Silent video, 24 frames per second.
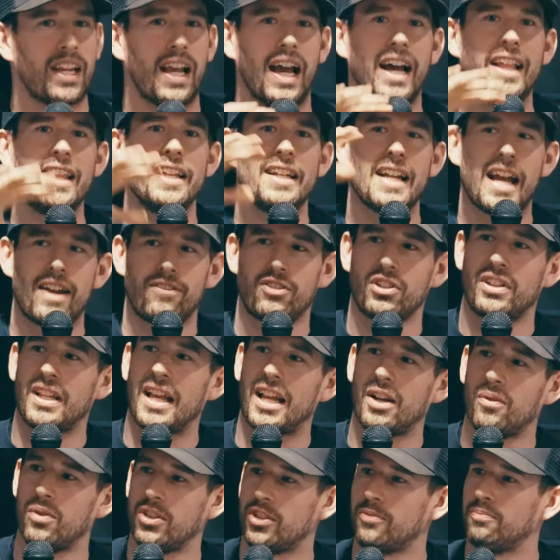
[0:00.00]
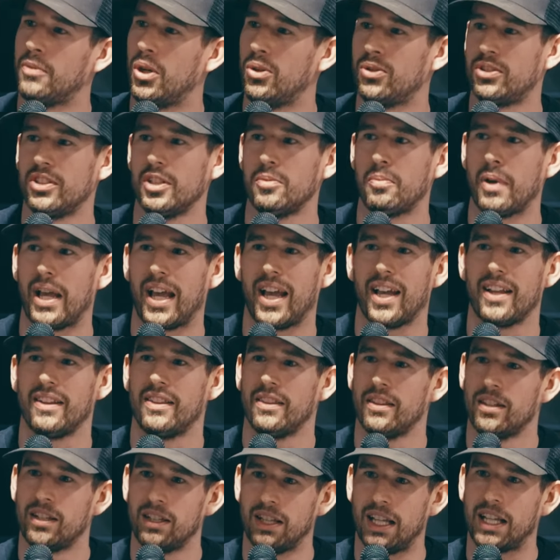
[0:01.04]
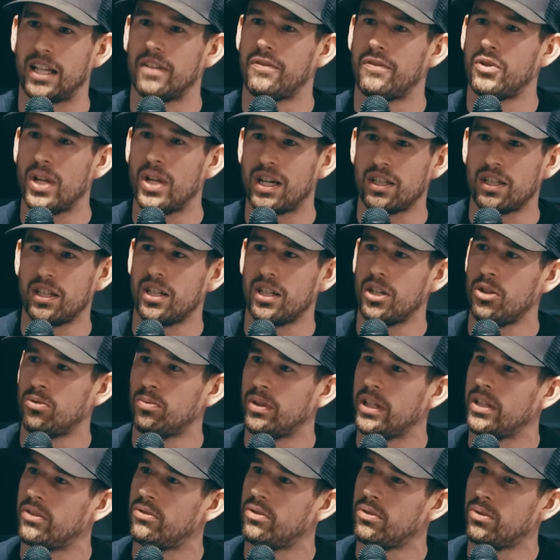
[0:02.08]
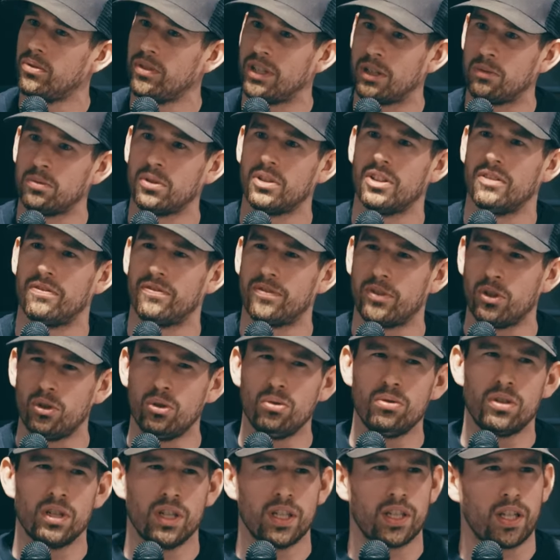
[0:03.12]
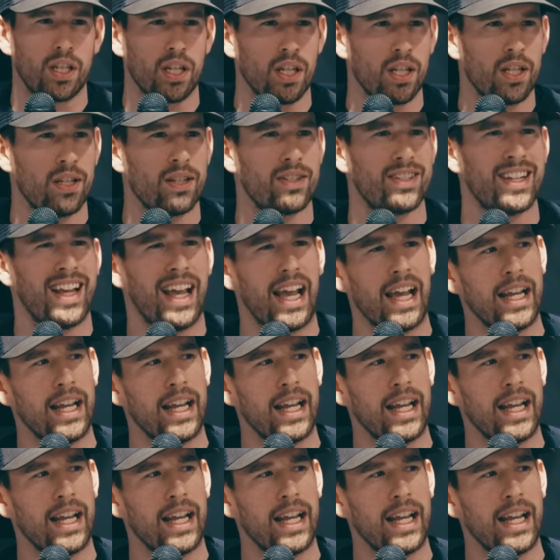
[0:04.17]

And then after that, it was mostly bad. Like, if you actually go read through, there were a few good kings,